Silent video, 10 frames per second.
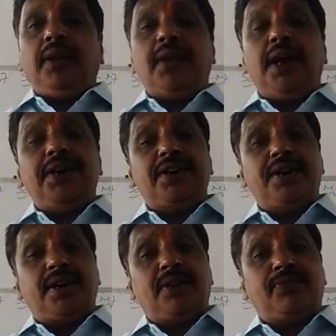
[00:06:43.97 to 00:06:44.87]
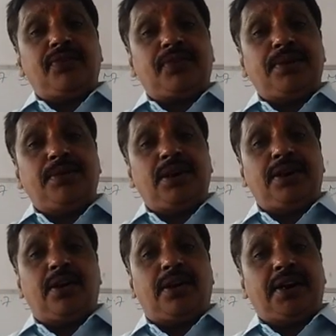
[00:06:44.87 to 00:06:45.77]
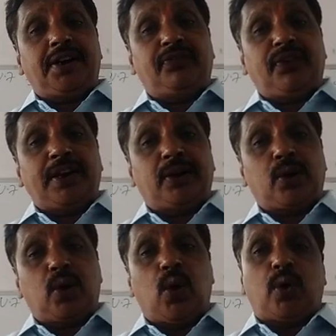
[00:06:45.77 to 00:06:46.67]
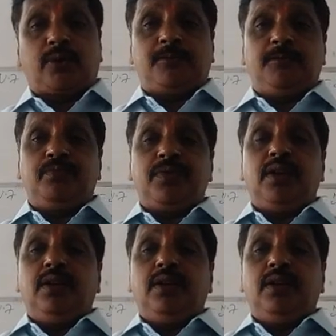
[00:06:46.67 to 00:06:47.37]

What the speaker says: 850 million or 85 crore